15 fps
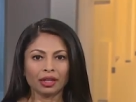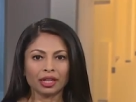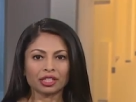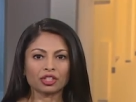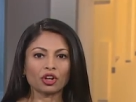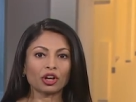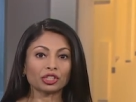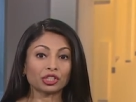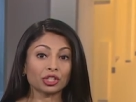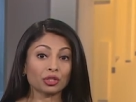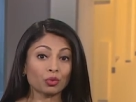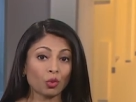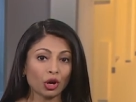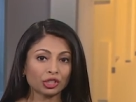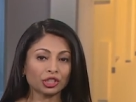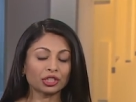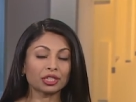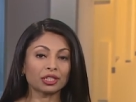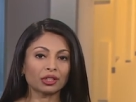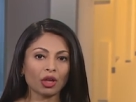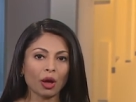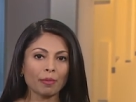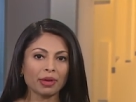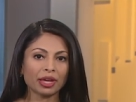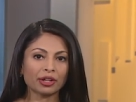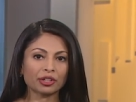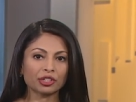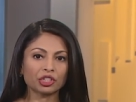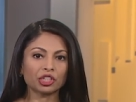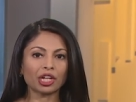It's not just Washington
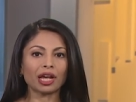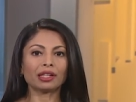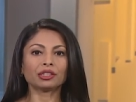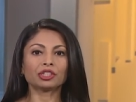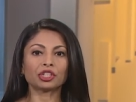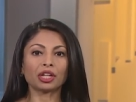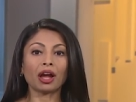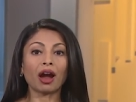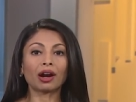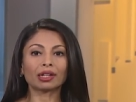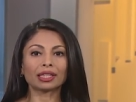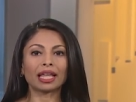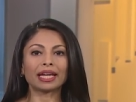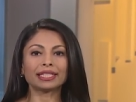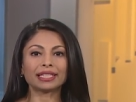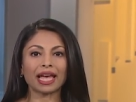lawmakers challenging hardline